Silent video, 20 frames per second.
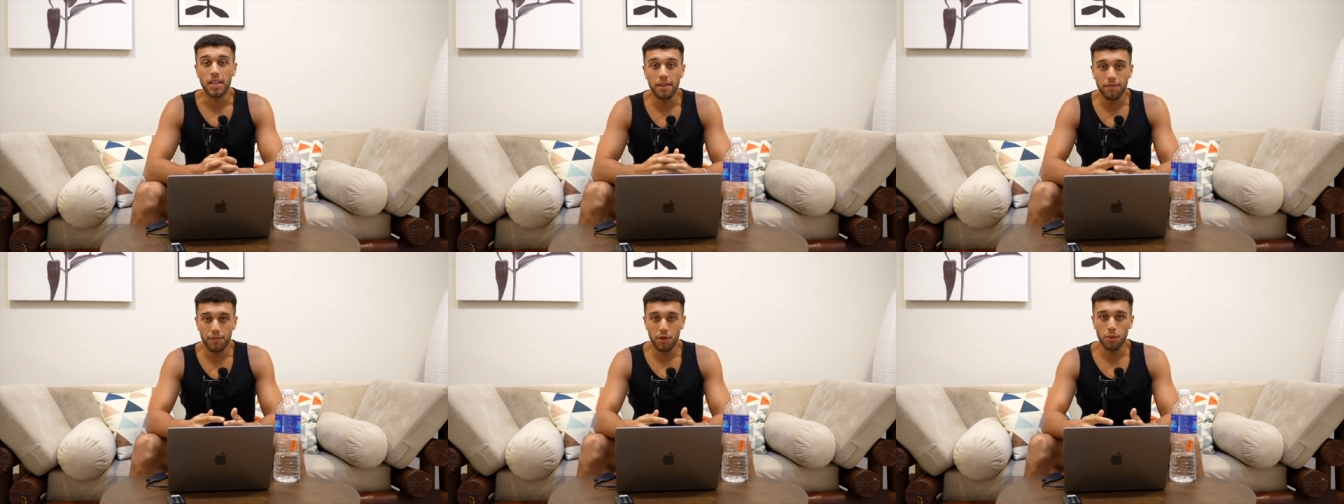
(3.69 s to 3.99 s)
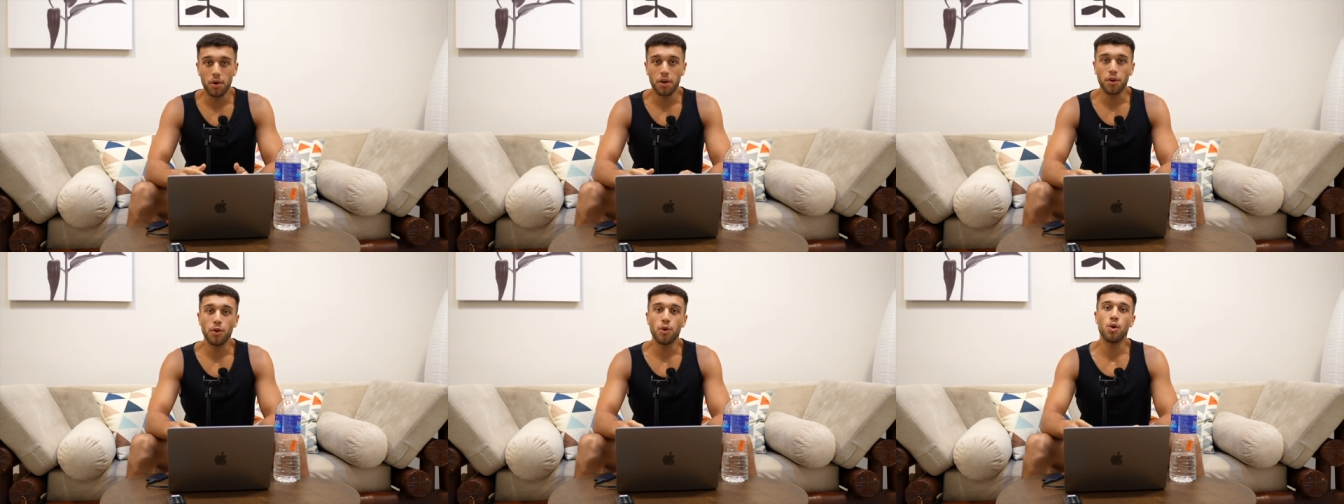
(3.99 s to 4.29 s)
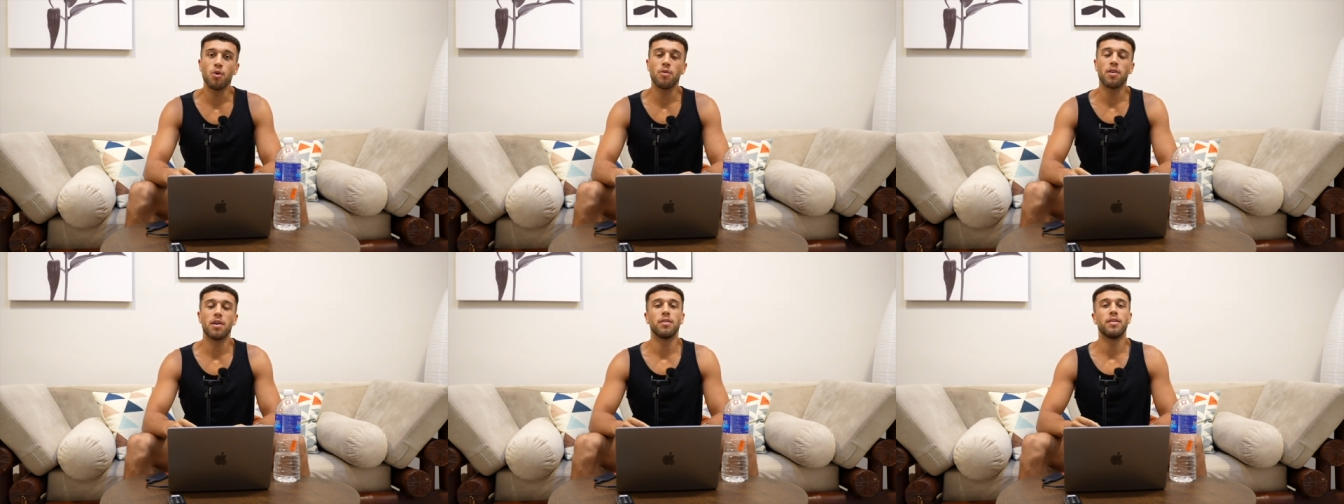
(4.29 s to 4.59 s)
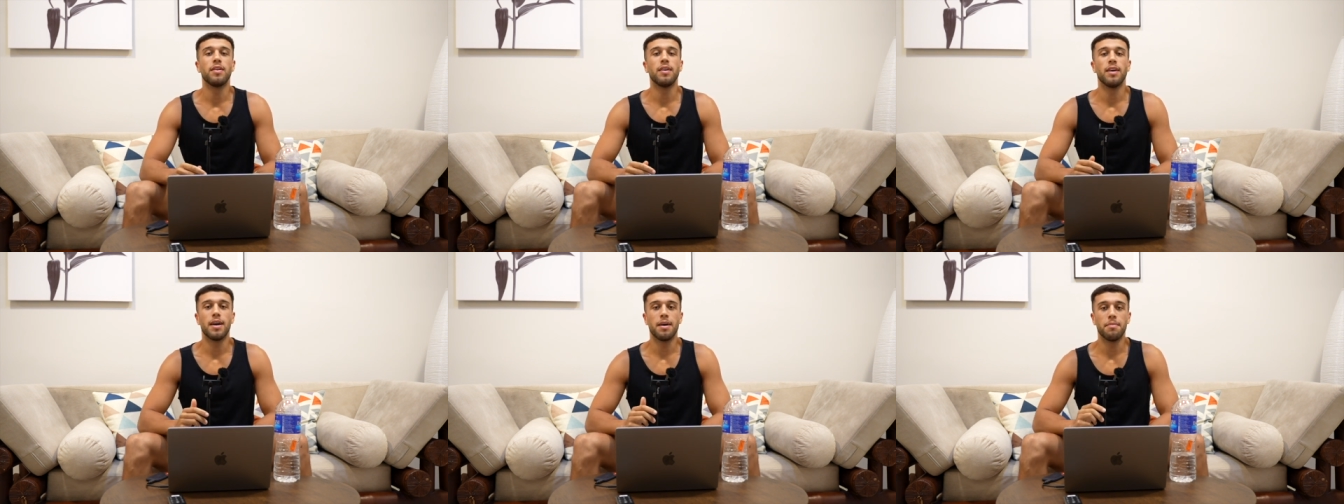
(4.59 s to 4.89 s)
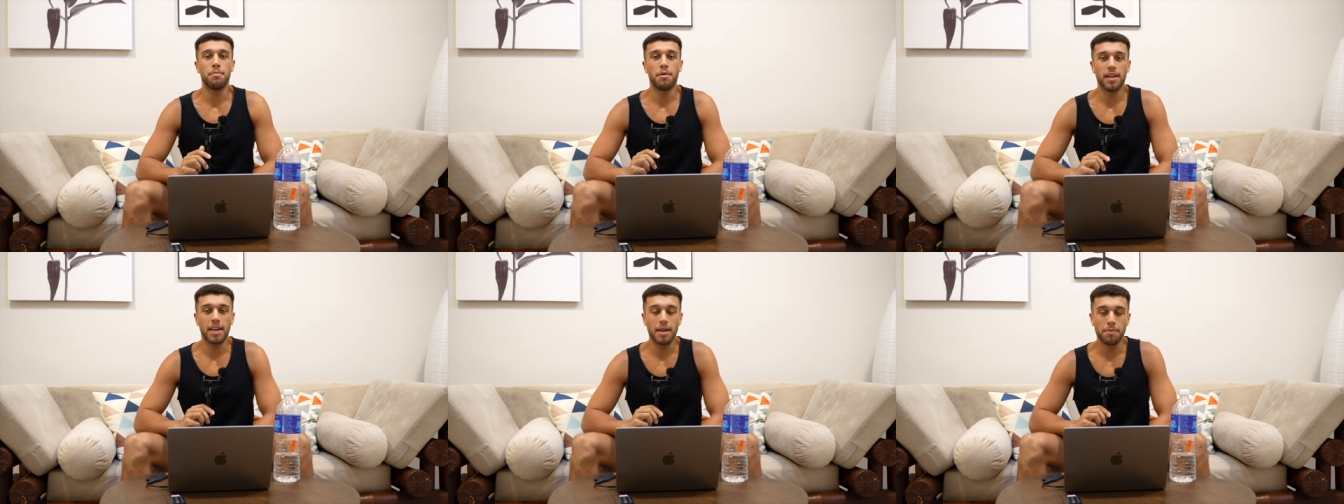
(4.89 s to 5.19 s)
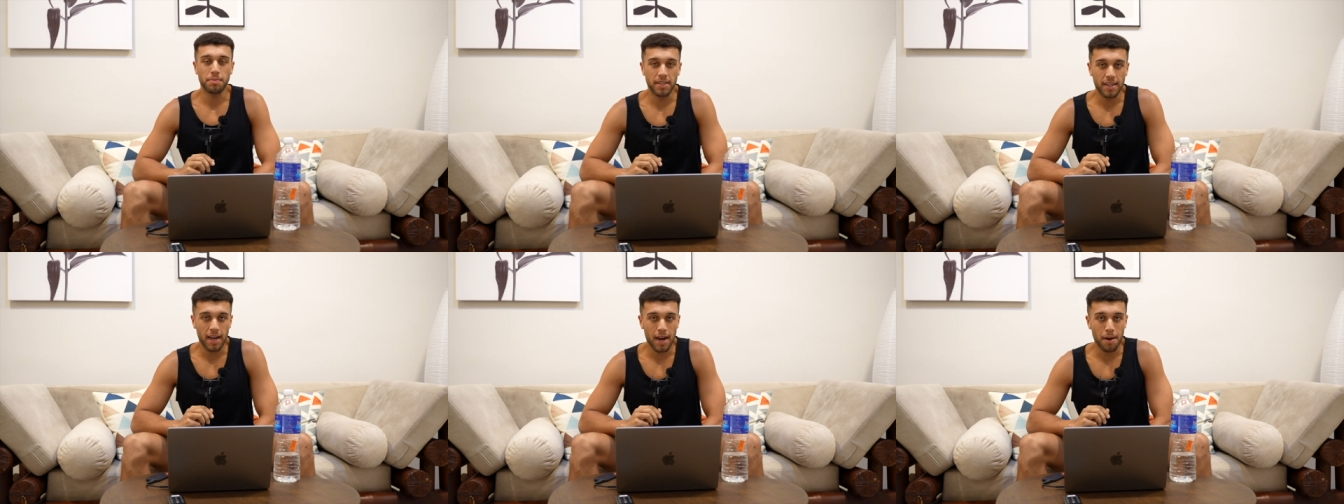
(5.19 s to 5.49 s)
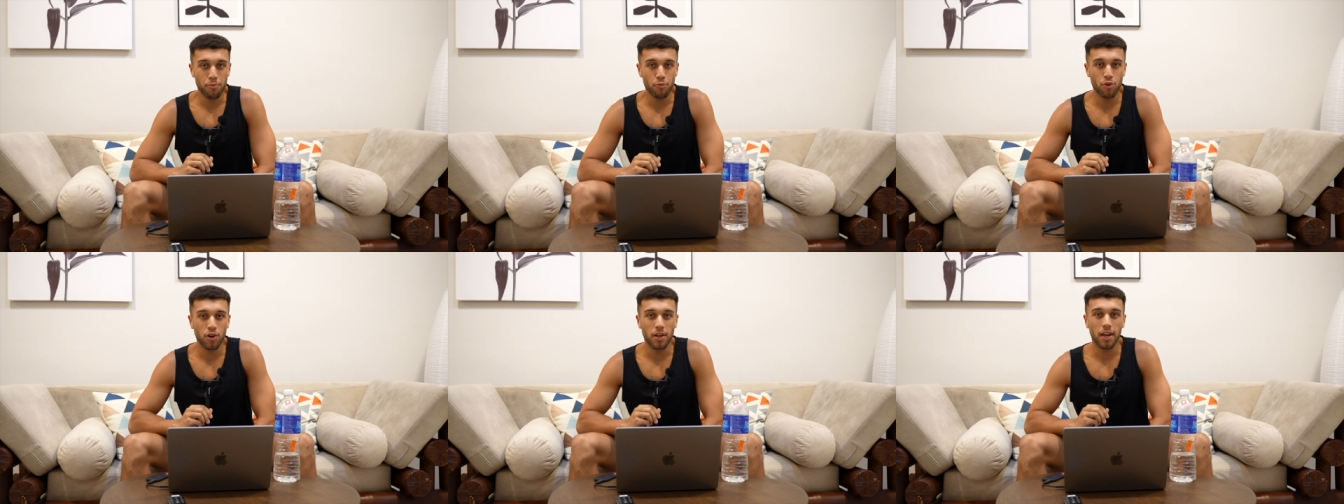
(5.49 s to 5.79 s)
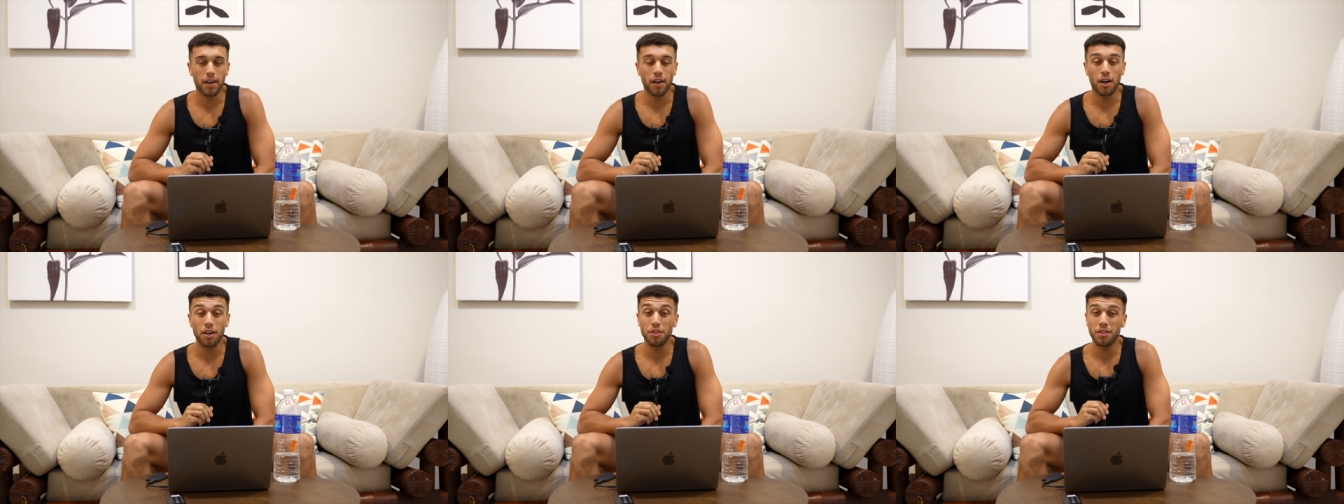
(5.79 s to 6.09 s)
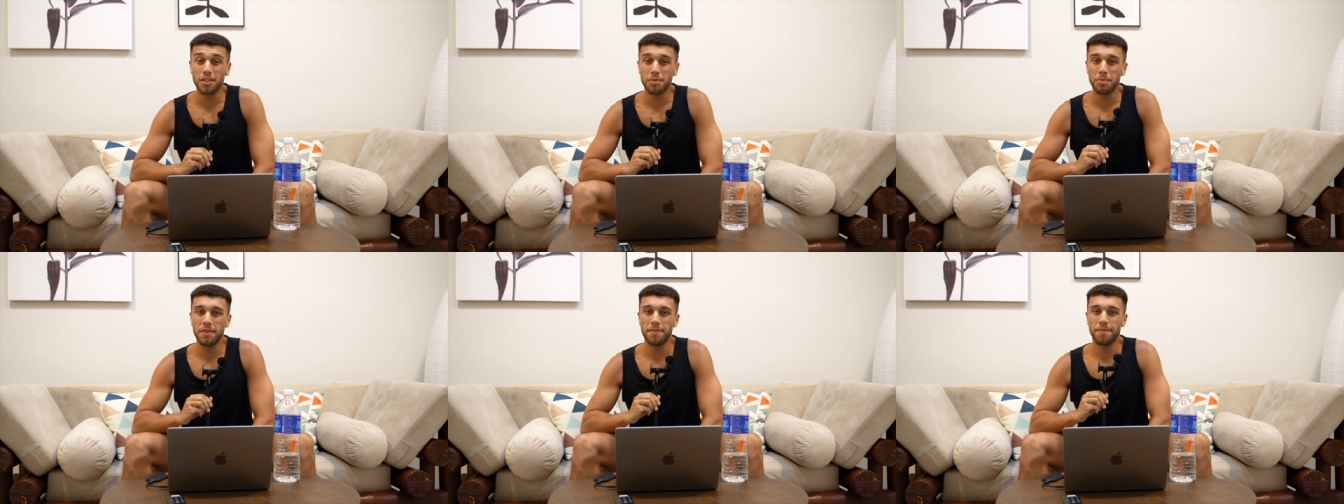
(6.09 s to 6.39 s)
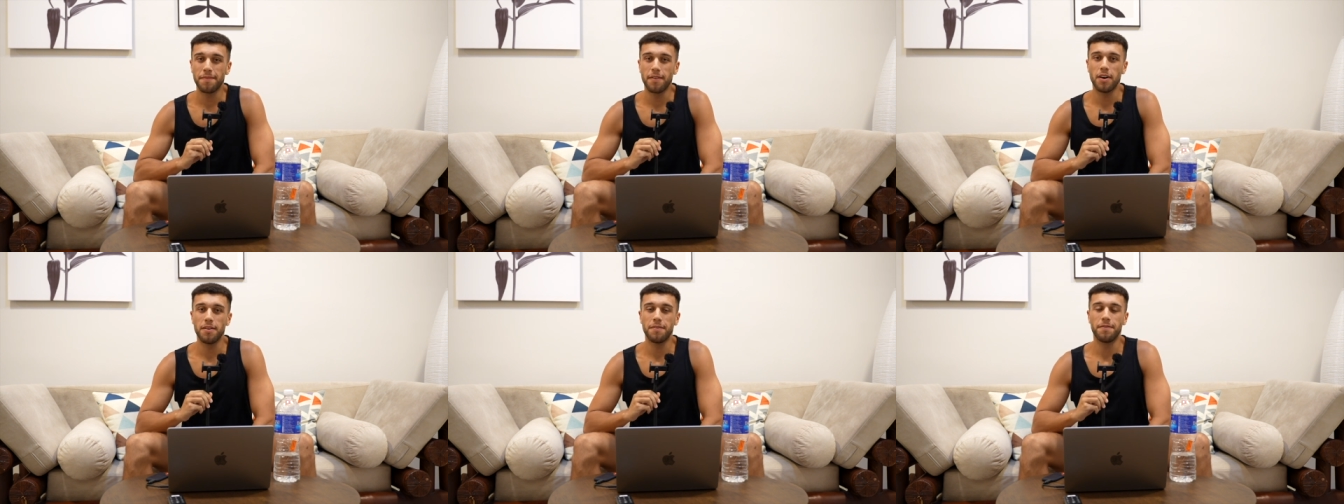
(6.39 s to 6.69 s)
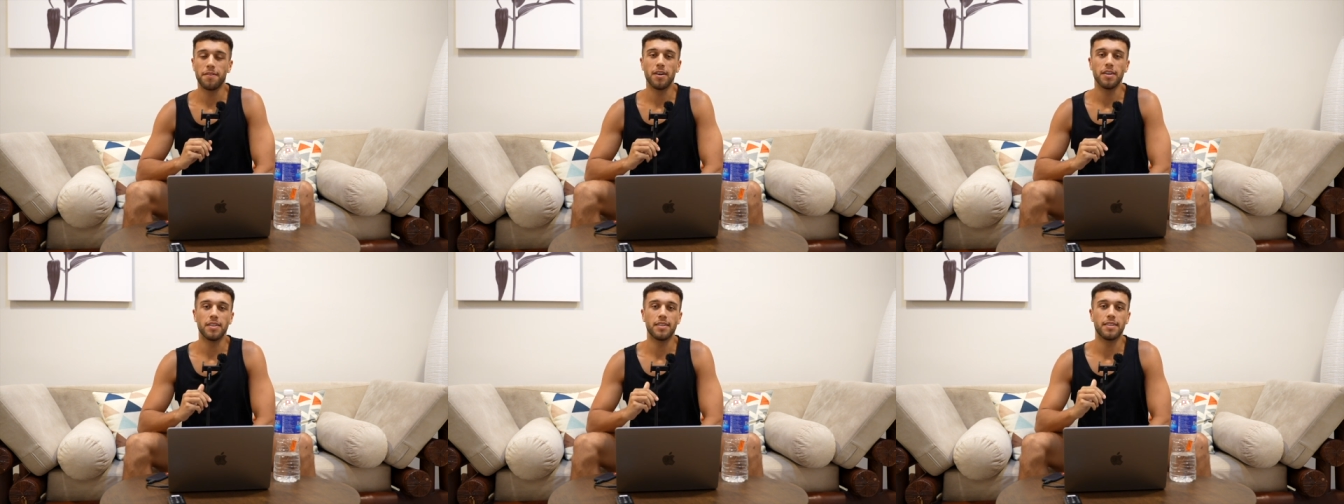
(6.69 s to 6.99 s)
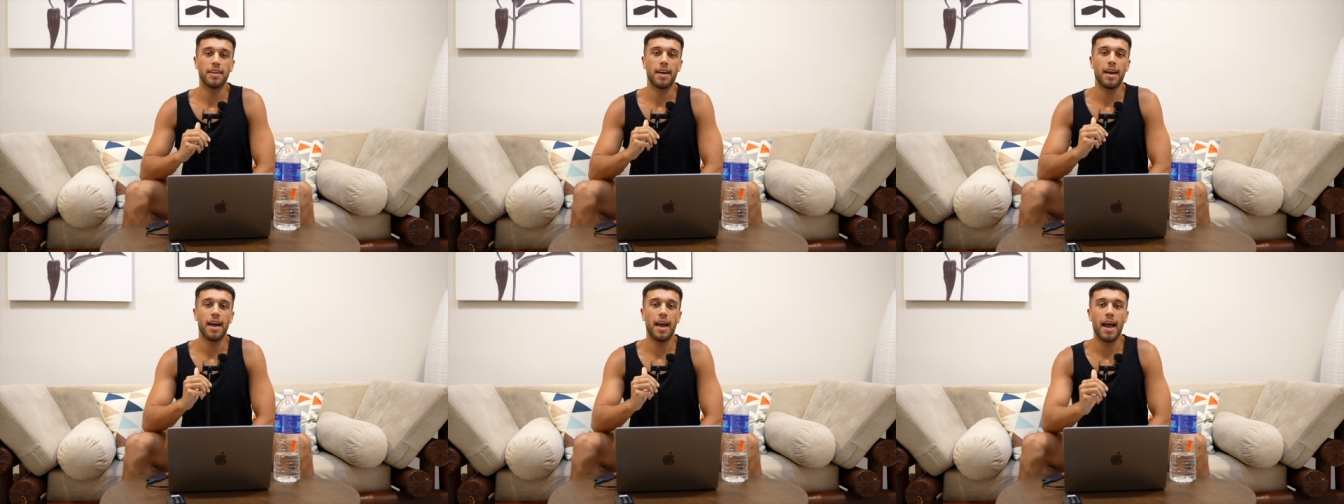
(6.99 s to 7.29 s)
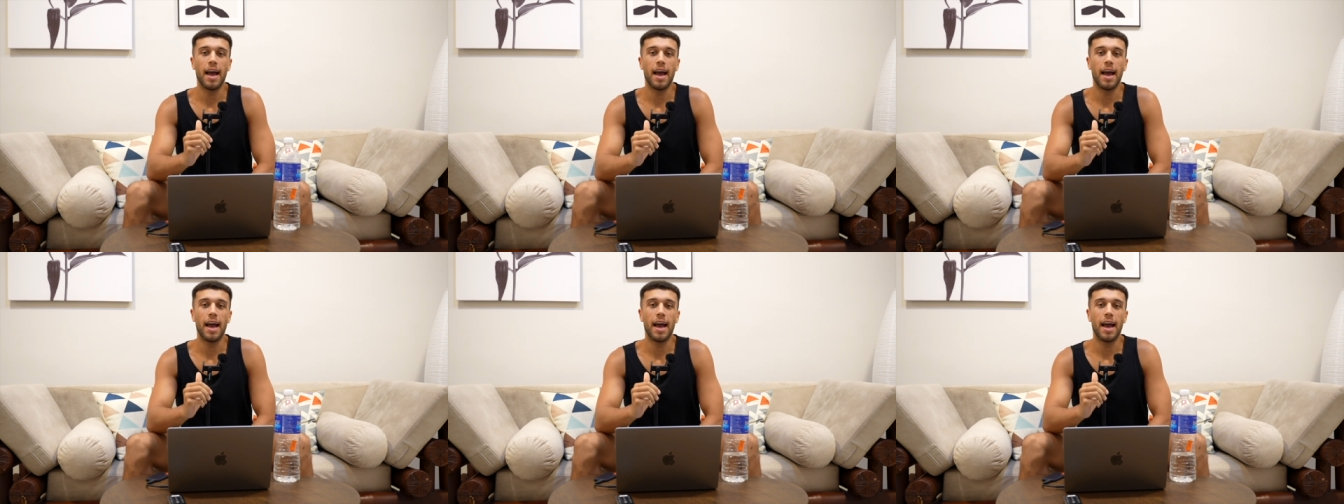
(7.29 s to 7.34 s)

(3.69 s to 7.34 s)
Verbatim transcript: If you are new around here, my name's Cameron and I used to be a firefighter